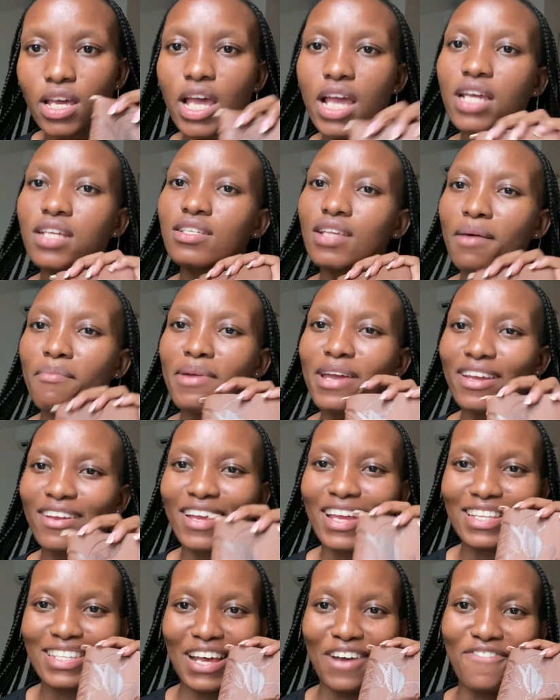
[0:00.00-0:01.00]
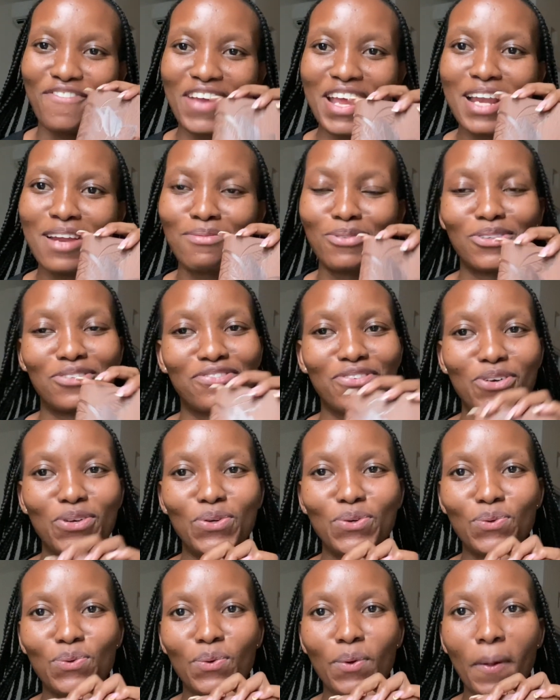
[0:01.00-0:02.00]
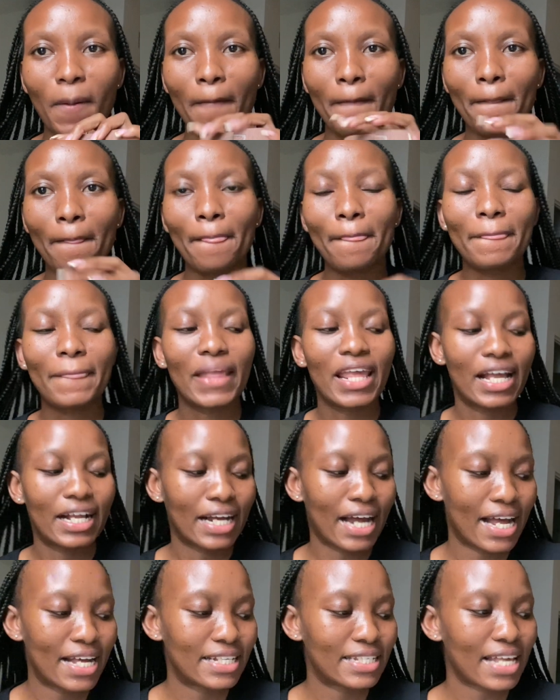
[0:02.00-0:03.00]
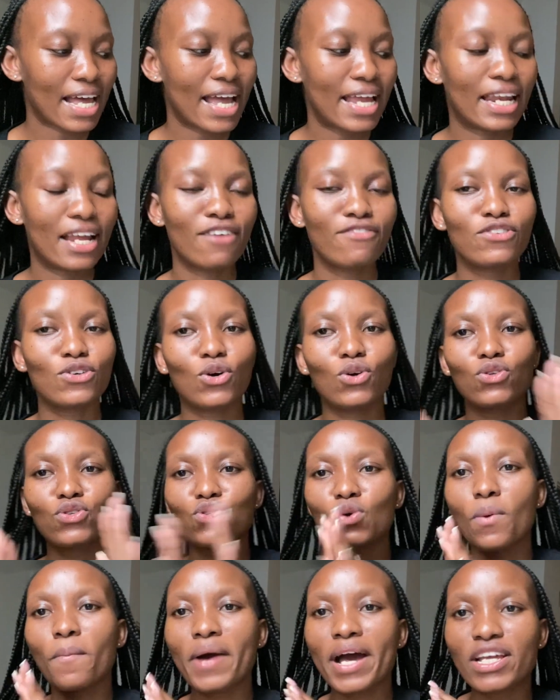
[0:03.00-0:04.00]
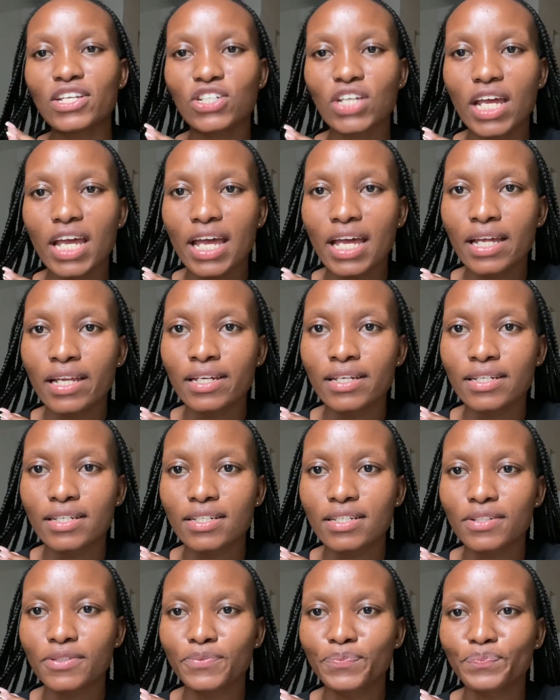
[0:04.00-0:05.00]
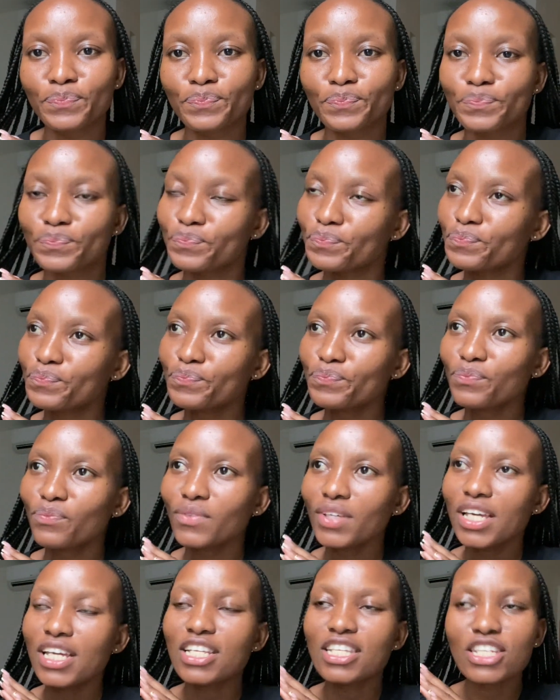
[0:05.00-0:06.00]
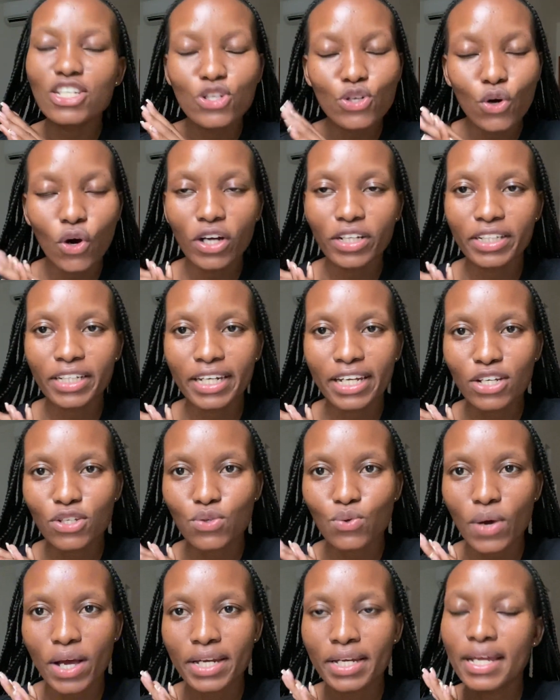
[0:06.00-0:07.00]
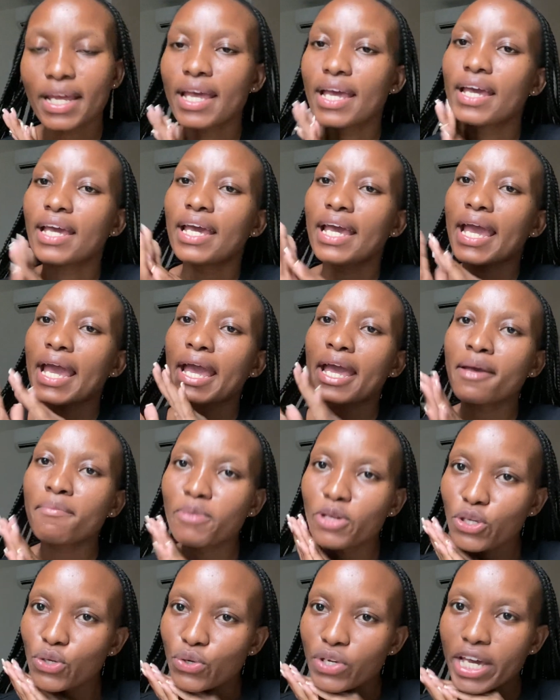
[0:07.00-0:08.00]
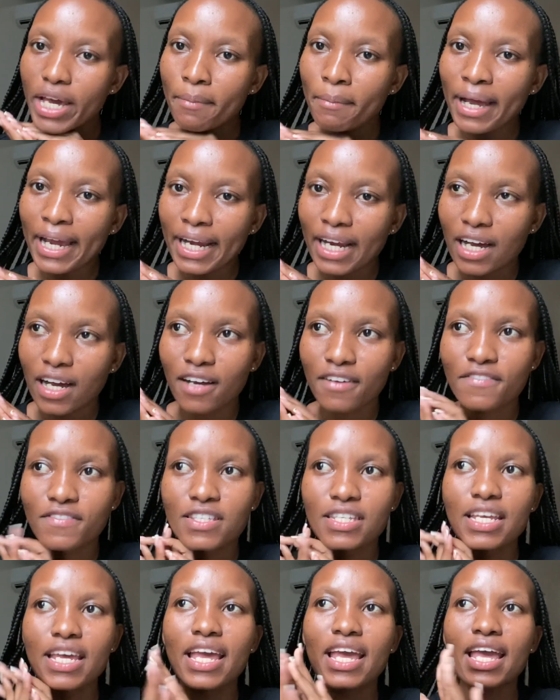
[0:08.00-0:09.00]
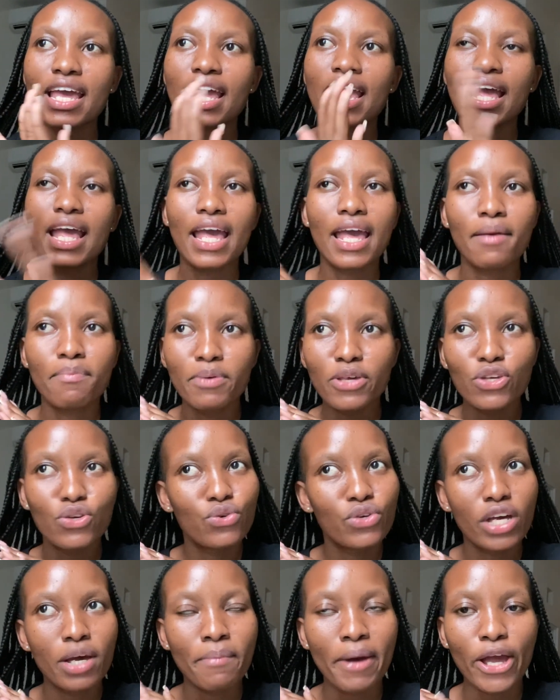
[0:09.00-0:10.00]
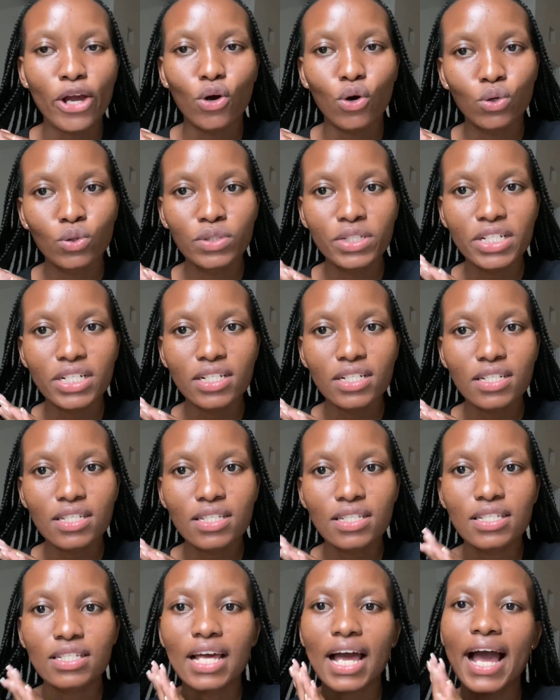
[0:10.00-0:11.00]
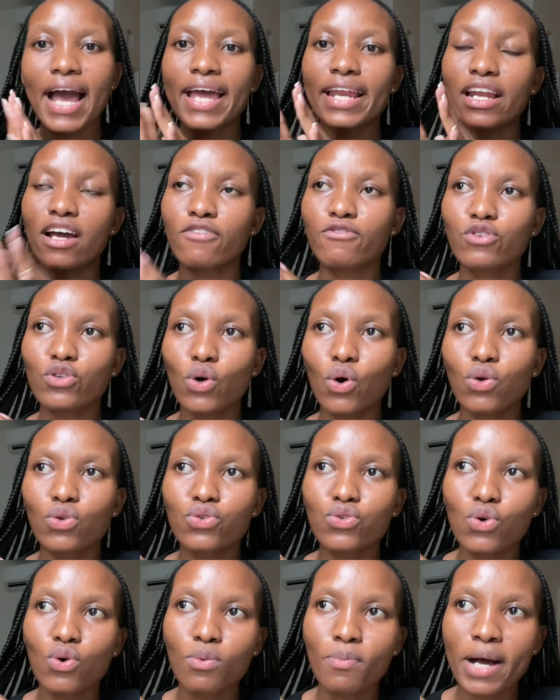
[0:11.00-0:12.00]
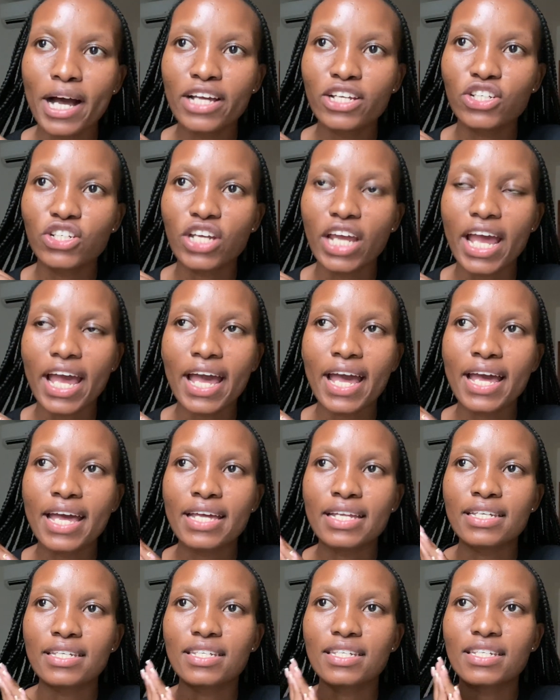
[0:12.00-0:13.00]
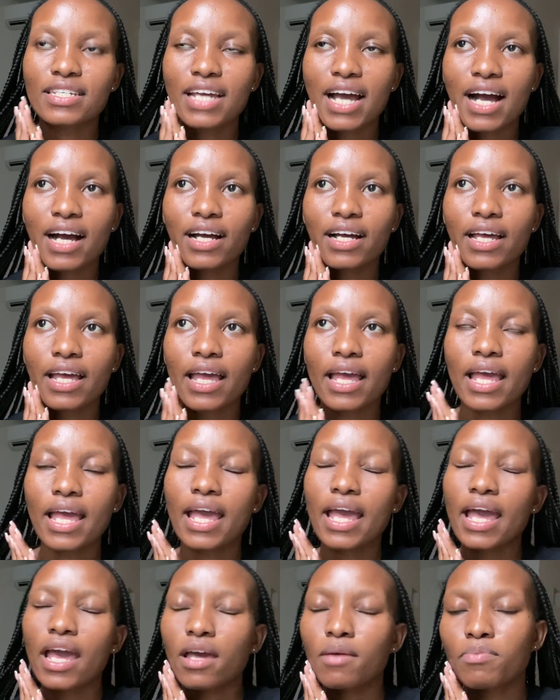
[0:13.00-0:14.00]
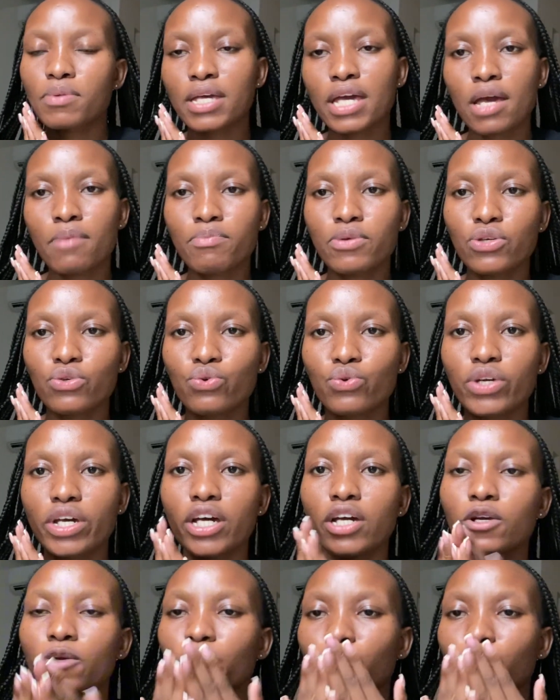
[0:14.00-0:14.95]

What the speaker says: is it's available for you. Guys, I love you all so much and see you on the next one. Happy New Year, my loves. Happy New Year, my goldies. I love you all so much, and yeah, happy new year.